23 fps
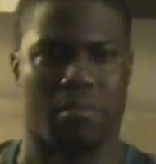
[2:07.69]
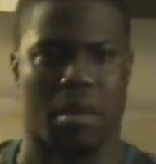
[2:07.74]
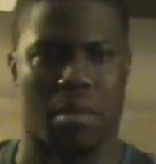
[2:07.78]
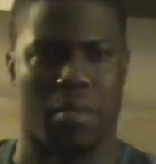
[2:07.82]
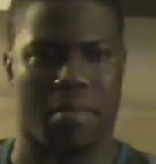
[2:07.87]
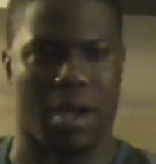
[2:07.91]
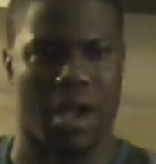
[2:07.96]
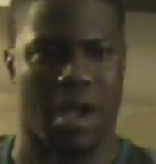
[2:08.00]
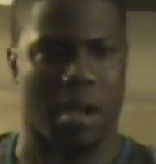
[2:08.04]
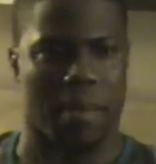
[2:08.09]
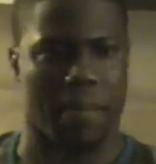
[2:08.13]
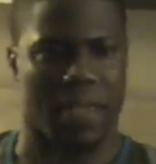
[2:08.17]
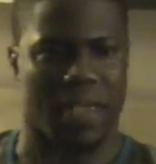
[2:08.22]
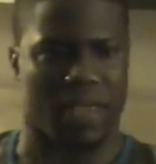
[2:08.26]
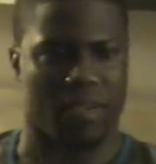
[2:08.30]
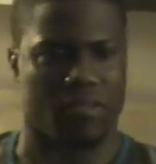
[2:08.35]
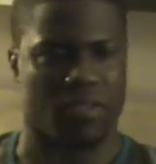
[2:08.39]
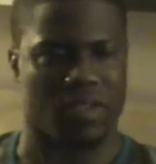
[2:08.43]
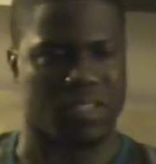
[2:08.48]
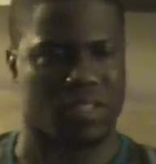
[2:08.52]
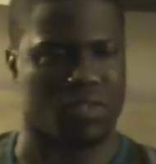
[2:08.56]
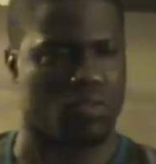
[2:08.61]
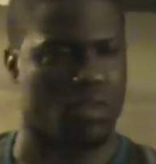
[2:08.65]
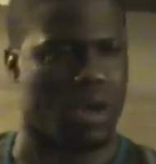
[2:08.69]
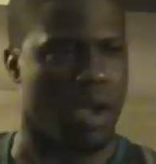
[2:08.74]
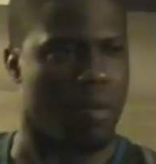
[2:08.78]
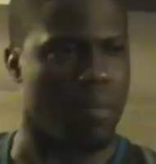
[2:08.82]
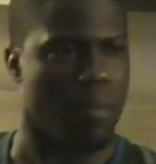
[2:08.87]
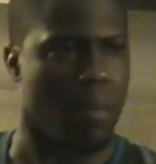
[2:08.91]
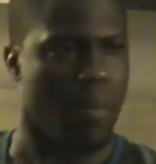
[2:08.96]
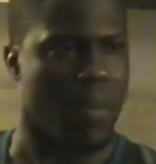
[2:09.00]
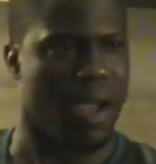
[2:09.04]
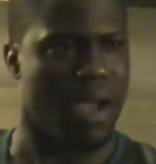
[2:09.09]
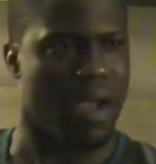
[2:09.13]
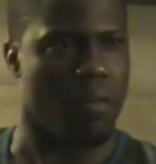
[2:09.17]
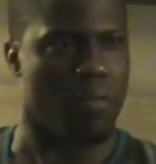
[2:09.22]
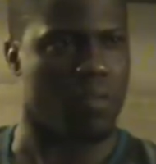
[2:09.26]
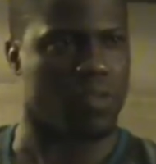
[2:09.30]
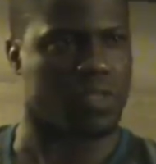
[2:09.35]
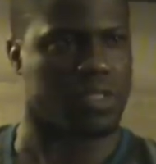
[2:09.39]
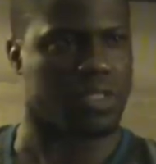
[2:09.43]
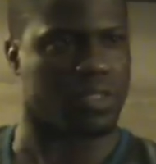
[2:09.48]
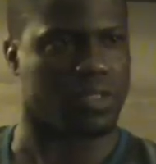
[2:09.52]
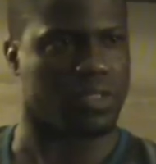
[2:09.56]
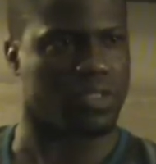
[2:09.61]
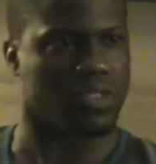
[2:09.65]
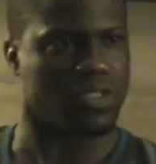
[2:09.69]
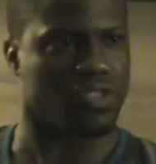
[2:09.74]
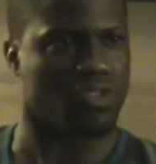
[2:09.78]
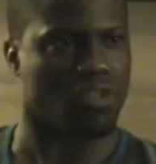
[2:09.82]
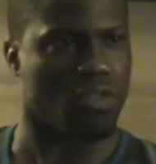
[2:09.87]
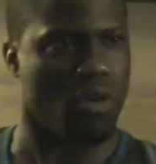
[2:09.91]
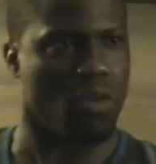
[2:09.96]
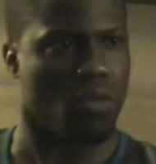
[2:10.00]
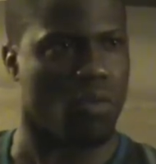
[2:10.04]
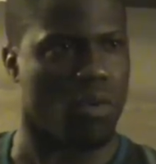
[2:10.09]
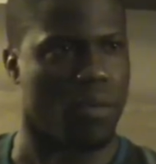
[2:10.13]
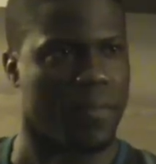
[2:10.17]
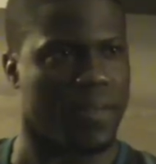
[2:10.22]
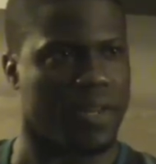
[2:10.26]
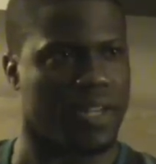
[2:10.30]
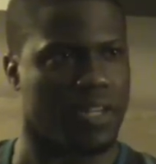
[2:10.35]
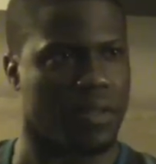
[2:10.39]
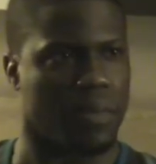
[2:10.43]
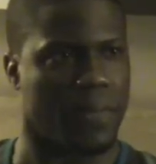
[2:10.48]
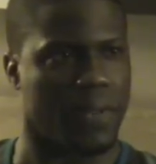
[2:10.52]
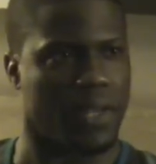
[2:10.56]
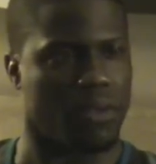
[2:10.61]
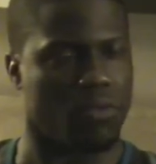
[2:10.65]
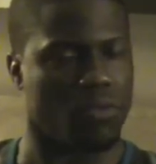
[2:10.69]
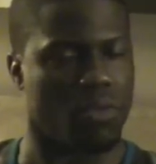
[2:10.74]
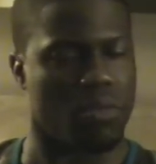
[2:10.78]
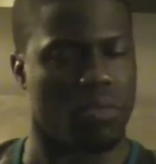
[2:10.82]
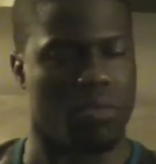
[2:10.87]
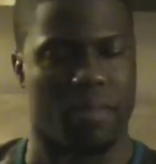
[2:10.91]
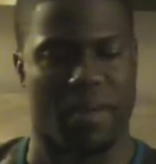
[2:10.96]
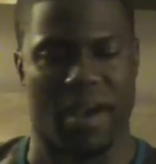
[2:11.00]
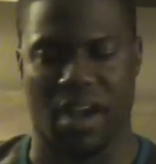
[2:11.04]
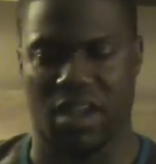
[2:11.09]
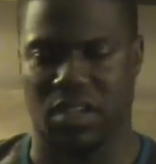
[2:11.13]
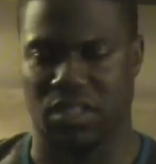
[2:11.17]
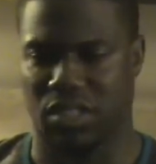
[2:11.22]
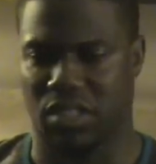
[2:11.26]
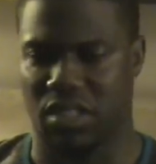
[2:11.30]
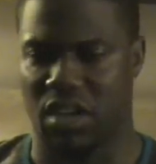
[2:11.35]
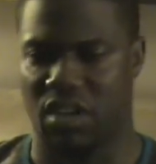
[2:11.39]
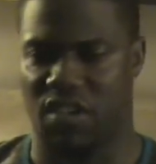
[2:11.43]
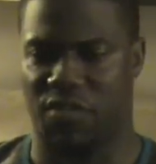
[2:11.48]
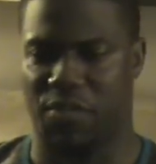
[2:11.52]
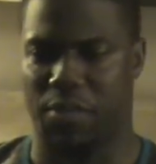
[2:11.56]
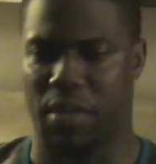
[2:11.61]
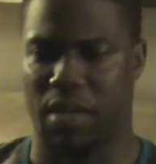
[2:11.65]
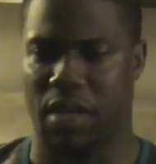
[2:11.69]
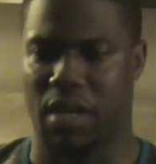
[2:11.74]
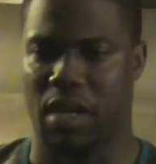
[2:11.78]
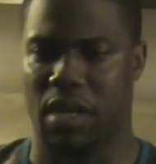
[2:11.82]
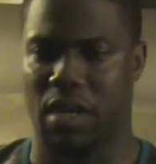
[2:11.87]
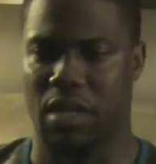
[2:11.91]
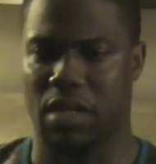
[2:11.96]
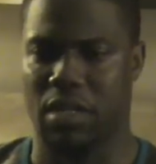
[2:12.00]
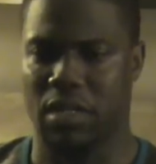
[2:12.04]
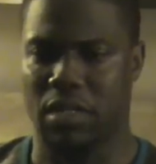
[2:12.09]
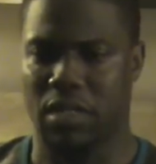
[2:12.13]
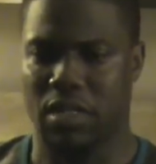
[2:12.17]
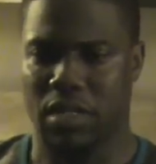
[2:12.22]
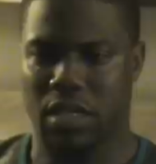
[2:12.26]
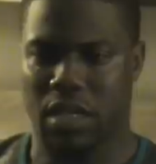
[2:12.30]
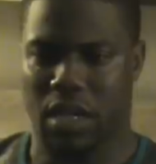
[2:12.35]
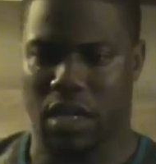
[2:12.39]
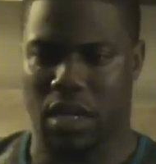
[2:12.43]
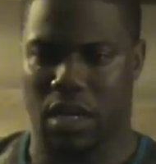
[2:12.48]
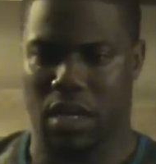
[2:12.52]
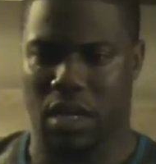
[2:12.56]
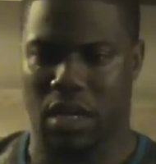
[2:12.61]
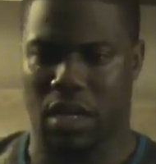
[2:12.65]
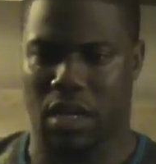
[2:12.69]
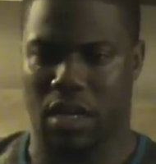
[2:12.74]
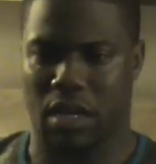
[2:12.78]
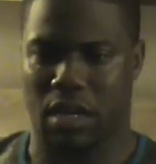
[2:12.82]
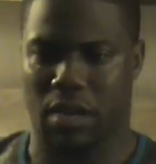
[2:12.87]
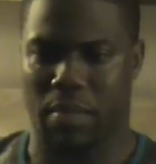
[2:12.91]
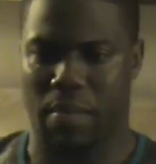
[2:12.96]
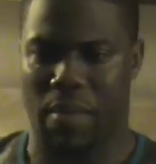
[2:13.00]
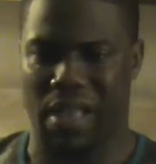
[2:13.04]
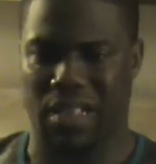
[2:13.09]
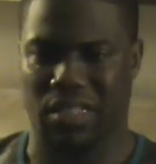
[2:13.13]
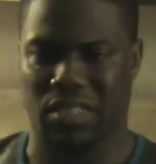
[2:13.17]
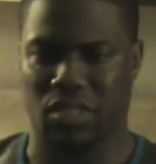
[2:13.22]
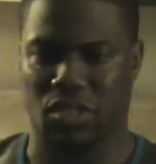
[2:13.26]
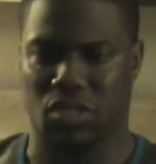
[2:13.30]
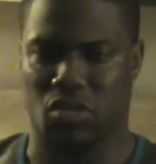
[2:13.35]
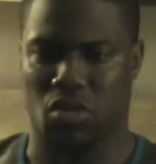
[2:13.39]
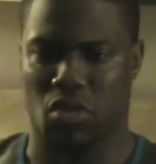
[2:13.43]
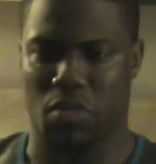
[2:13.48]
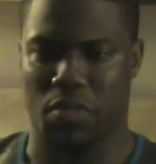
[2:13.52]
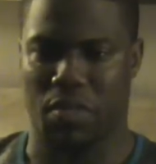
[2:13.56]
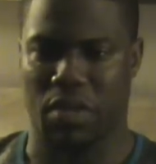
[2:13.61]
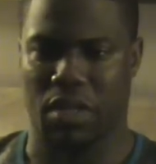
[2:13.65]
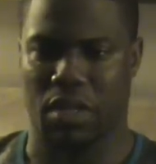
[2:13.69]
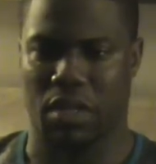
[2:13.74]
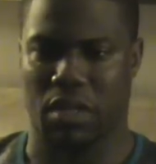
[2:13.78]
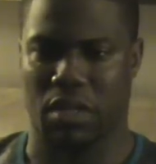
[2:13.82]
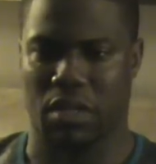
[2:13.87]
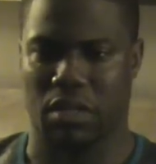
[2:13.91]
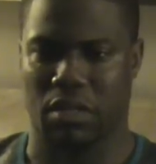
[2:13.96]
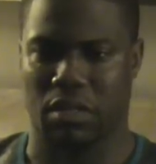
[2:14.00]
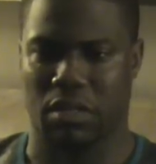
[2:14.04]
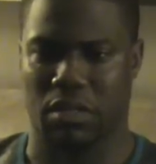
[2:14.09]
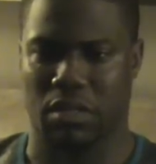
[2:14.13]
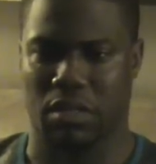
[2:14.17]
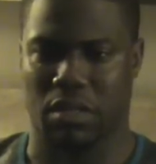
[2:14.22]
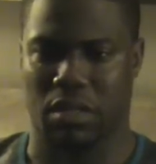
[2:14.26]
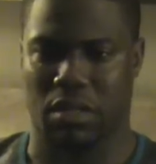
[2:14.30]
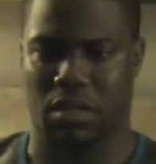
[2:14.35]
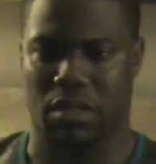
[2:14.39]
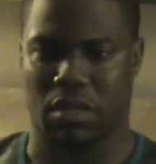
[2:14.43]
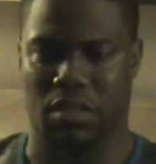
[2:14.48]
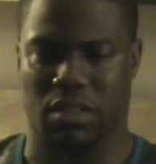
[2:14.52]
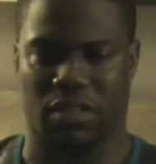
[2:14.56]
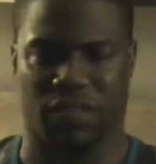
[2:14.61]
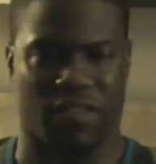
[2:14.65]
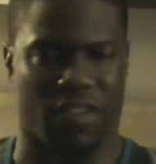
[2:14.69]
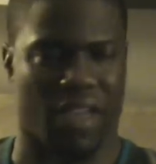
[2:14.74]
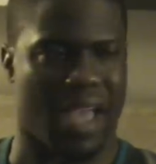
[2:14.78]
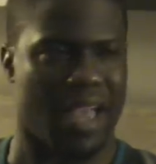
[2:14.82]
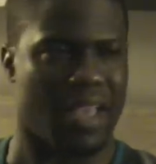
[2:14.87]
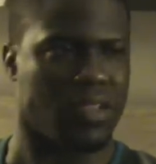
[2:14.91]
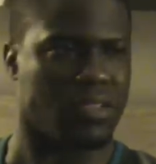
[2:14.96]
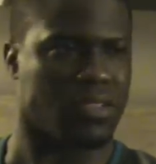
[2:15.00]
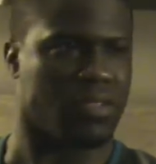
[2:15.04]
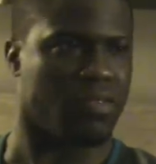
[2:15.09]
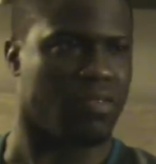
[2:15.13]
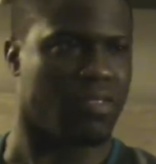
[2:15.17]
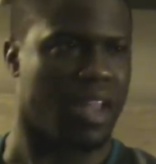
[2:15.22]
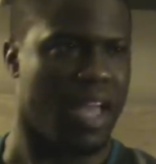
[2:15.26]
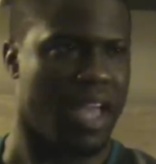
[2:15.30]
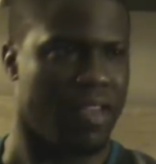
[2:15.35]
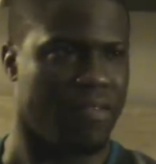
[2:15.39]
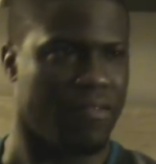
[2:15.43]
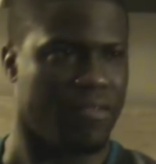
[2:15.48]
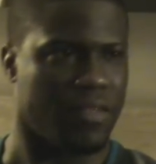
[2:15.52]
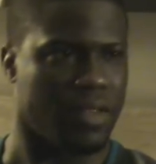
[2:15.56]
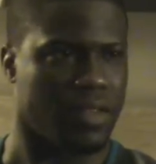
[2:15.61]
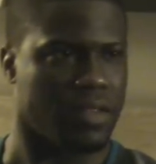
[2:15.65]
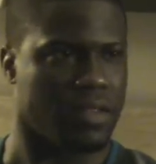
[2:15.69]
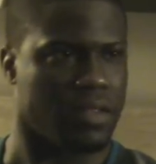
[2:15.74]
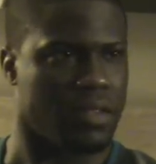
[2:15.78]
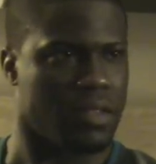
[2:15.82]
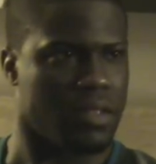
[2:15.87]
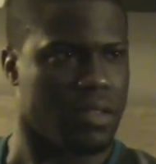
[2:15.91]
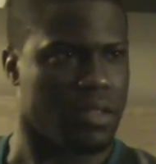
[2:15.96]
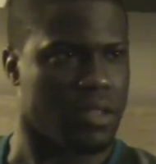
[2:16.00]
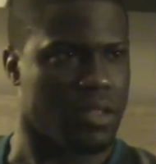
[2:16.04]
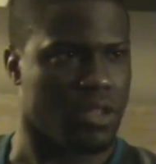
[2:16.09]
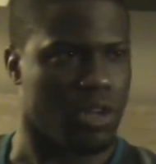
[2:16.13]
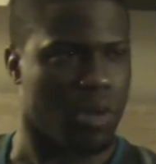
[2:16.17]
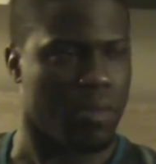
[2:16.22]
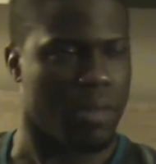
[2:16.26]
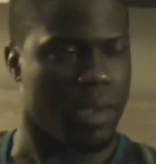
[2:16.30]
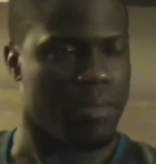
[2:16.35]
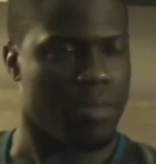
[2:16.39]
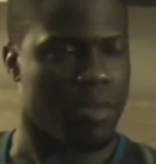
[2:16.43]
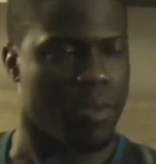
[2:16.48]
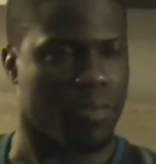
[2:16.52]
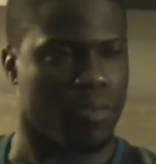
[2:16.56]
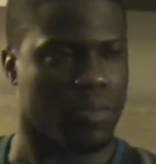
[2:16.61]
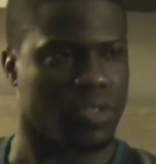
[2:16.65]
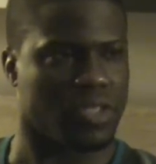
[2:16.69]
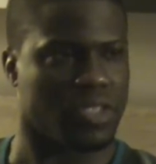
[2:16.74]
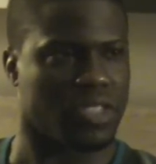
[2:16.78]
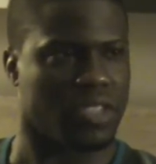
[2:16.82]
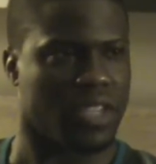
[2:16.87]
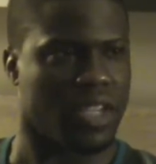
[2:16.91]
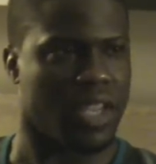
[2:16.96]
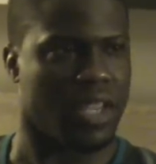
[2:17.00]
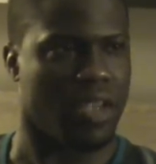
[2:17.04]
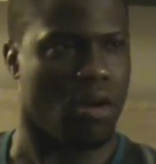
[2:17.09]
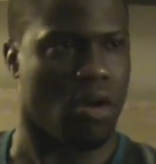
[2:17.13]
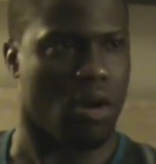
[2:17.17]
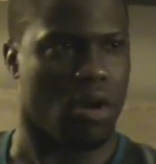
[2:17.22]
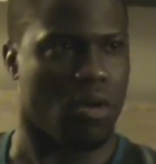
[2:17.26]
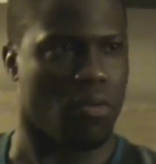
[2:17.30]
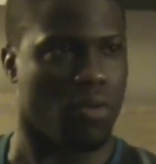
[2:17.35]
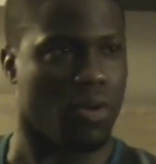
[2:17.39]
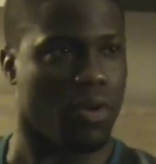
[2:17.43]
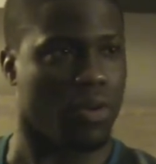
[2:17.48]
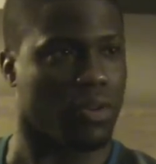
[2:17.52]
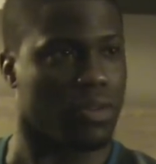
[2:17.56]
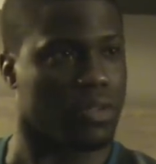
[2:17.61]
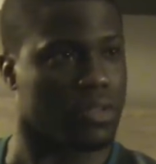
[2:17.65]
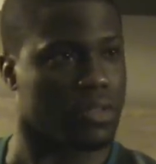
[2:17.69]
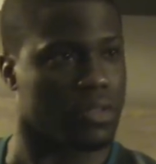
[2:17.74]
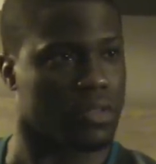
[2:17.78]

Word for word: mom, man. The reason why my mom was a strong woman, independent by herself, but basically taught me the values of life and what made me appreciate hard work.